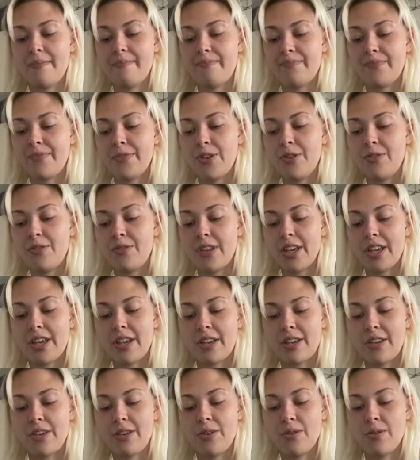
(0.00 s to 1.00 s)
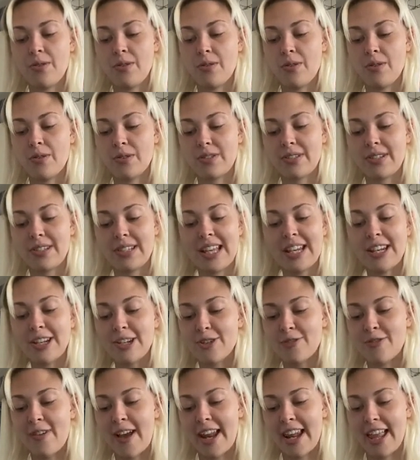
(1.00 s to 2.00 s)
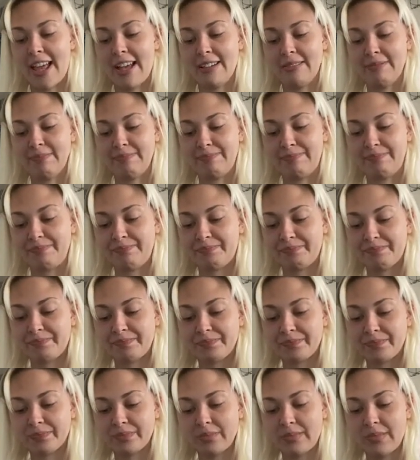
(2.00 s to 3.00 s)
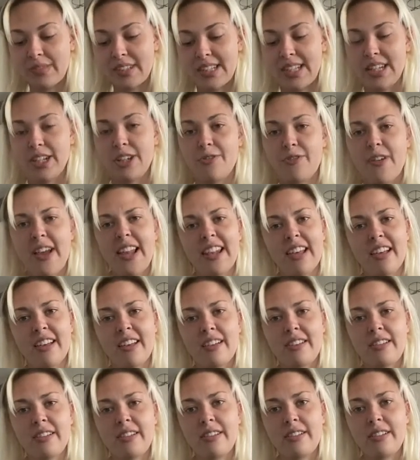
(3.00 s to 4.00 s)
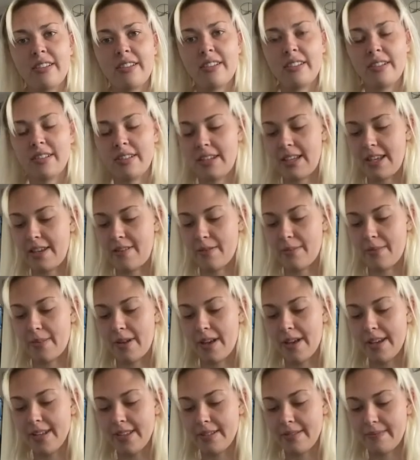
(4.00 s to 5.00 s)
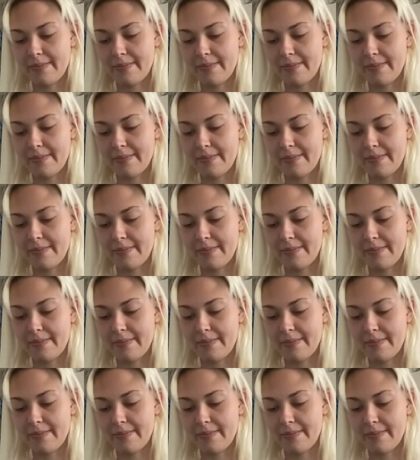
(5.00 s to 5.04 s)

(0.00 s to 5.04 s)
You think you're Cinderella Cinderella, he replied.